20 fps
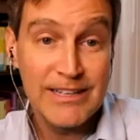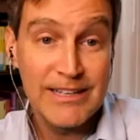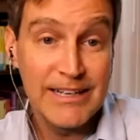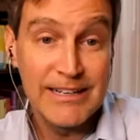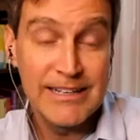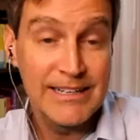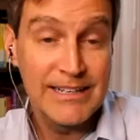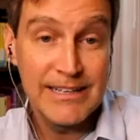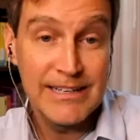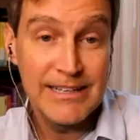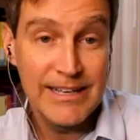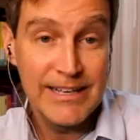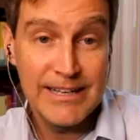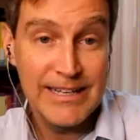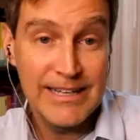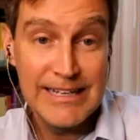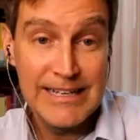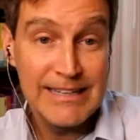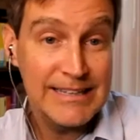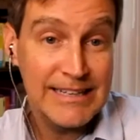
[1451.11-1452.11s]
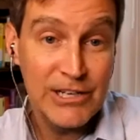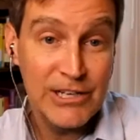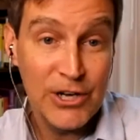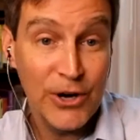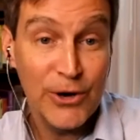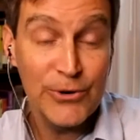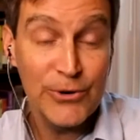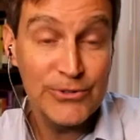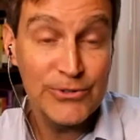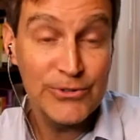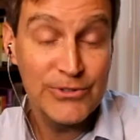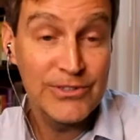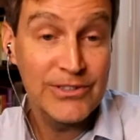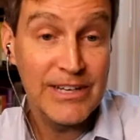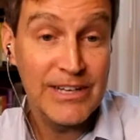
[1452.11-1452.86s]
Like anything goes?